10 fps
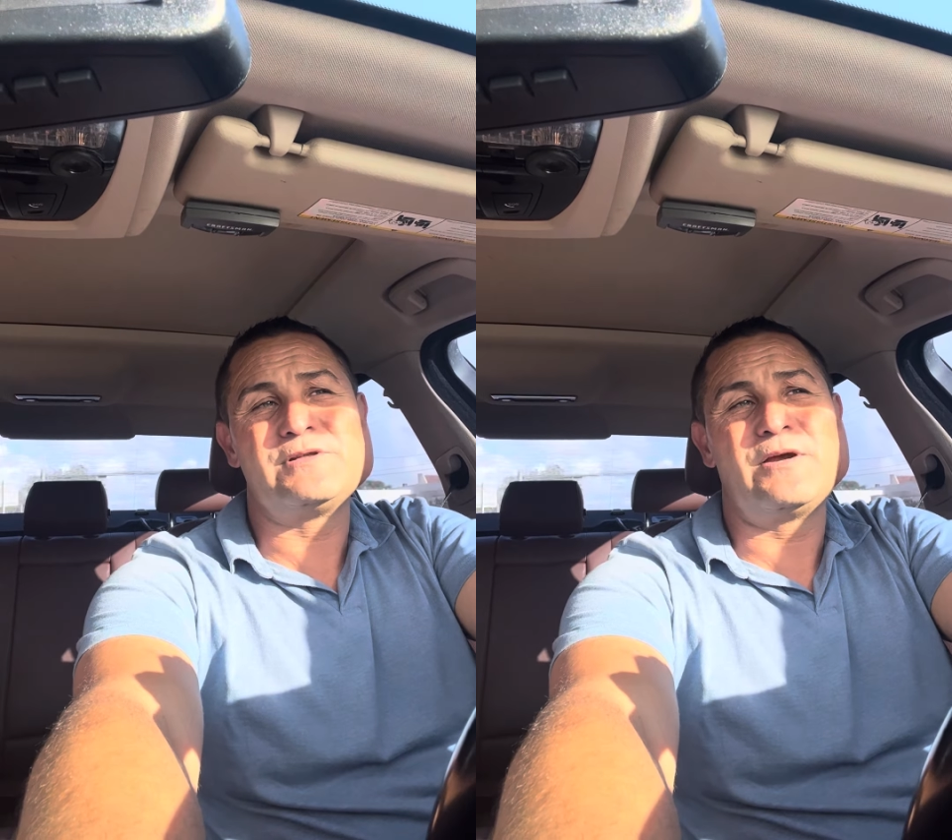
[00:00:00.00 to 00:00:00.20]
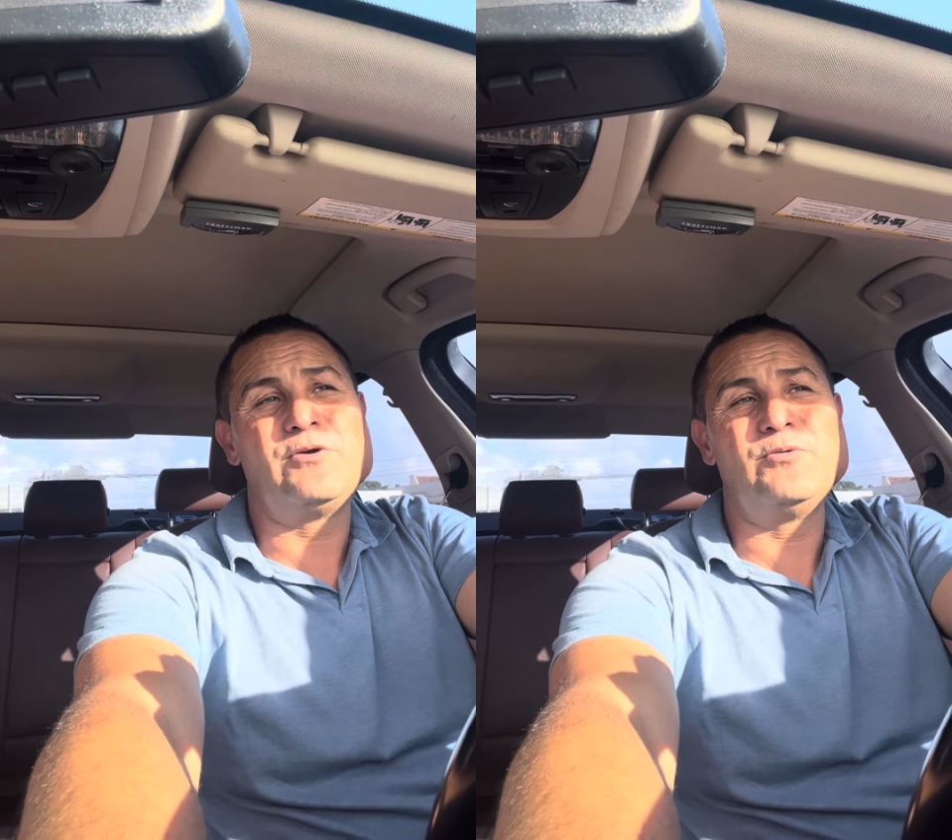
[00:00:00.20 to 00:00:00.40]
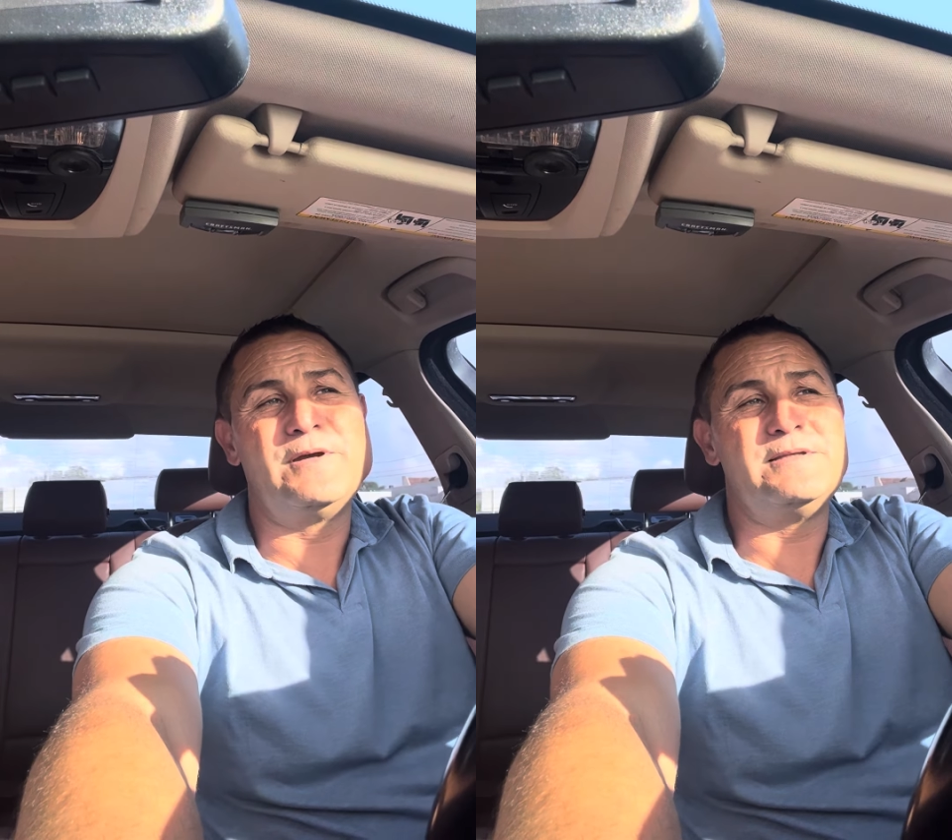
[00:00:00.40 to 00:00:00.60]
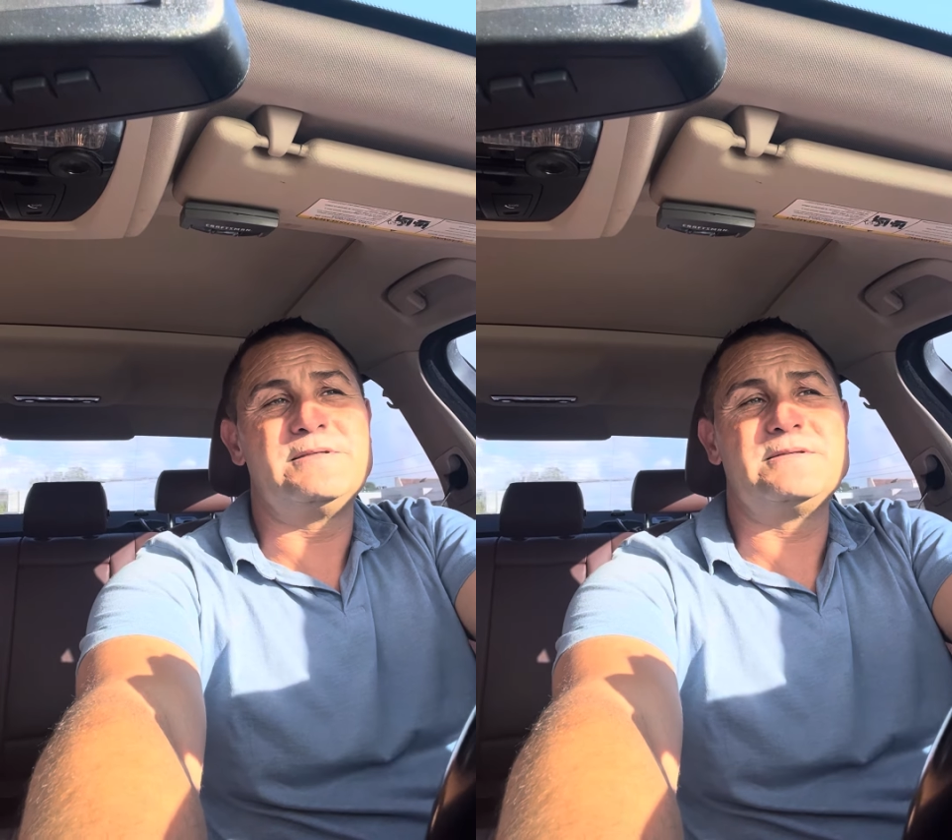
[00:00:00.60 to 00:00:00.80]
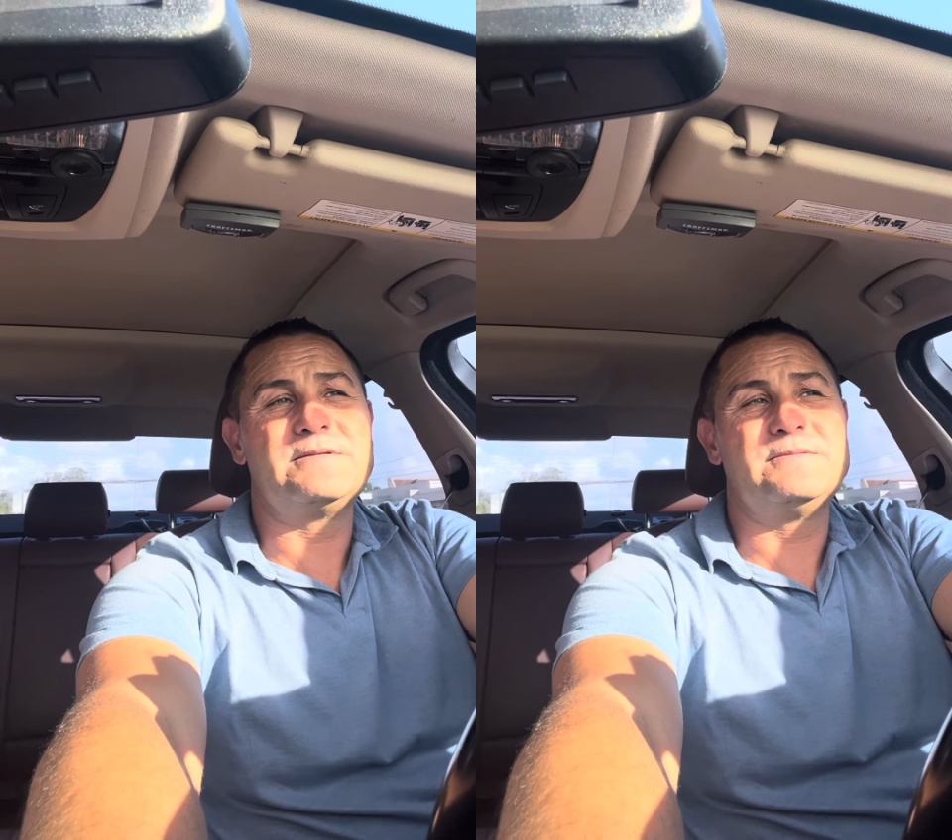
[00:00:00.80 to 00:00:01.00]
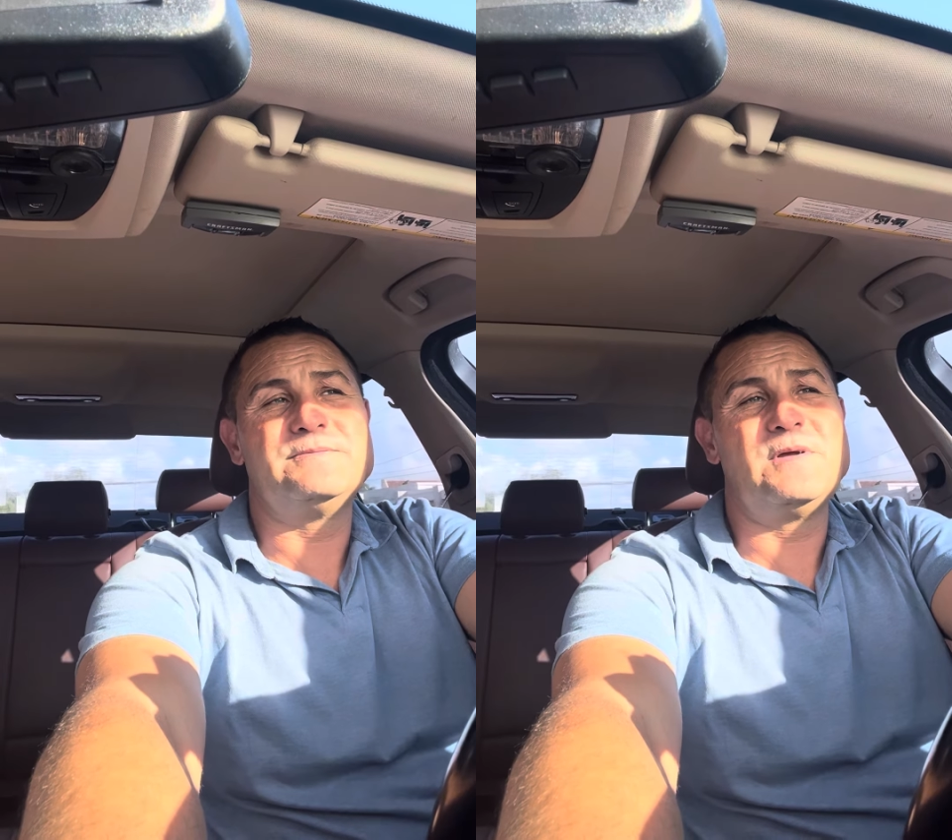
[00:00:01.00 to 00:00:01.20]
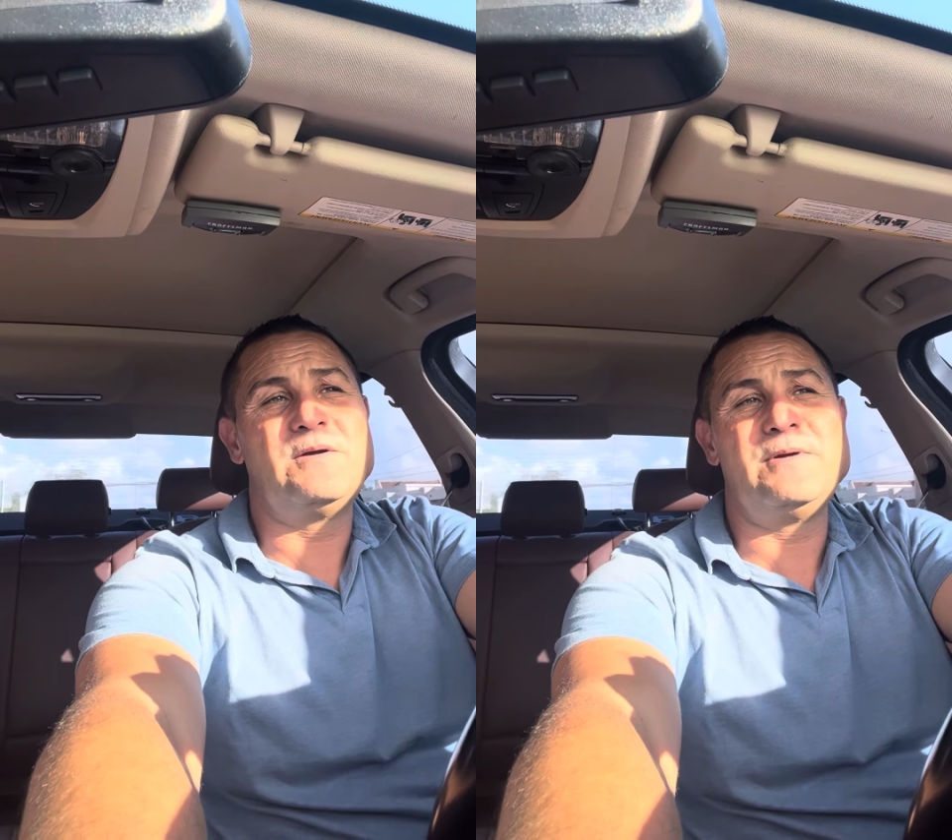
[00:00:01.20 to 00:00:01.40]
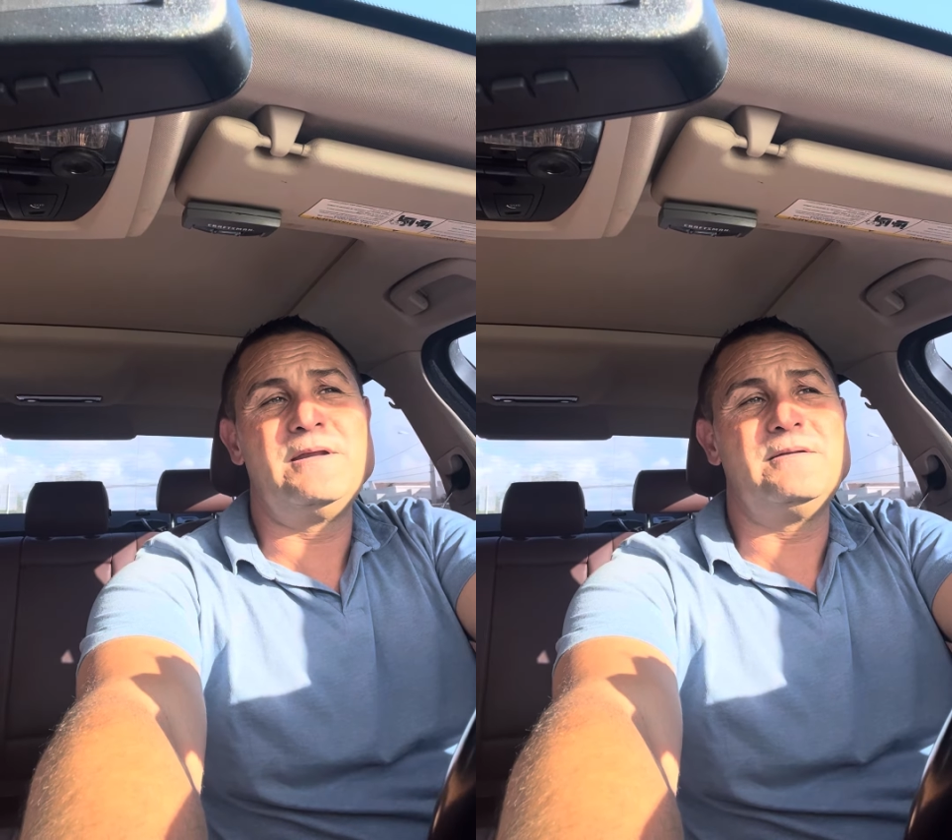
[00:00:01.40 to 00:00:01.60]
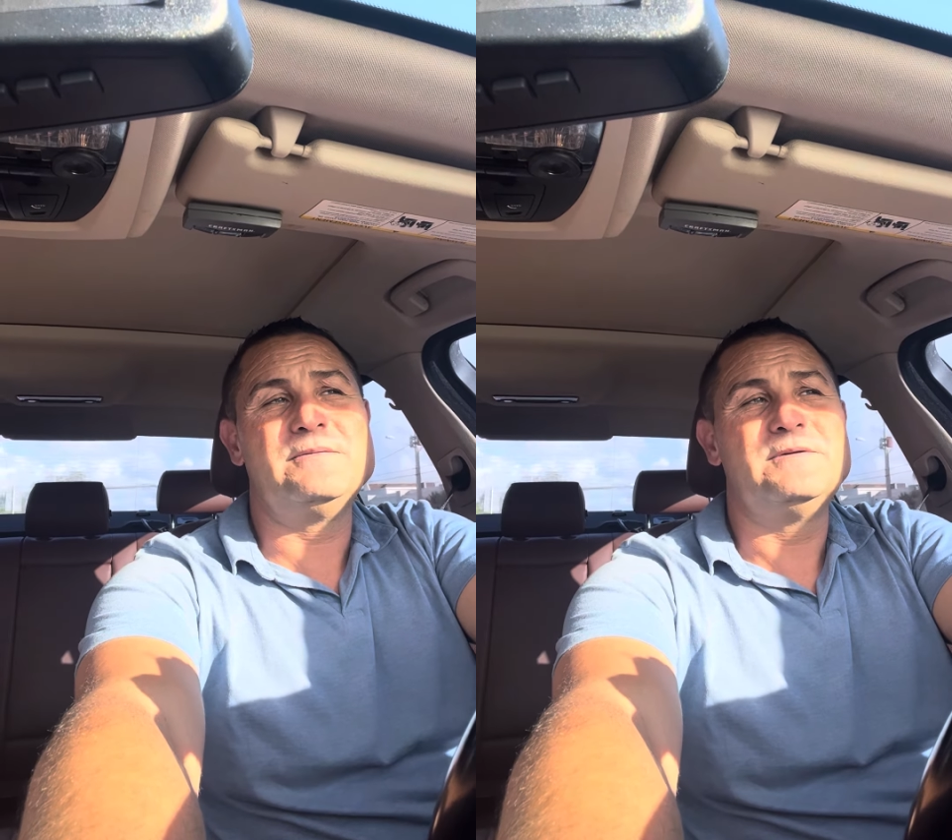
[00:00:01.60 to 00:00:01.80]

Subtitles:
like always, all right?